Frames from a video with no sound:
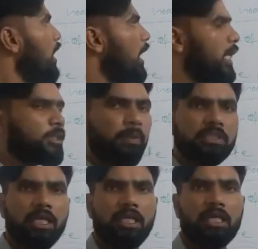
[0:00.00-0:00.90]

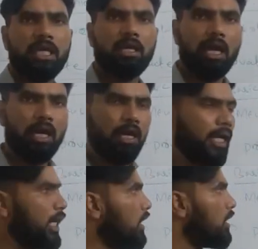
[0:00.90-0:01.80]
especially
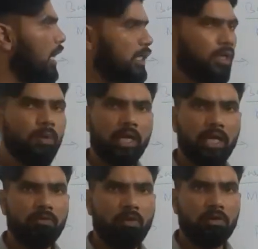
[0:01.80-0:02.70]
it actively
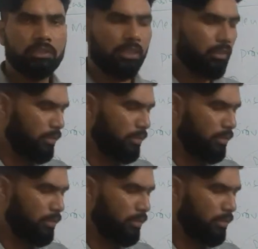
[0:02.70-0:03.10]
involves in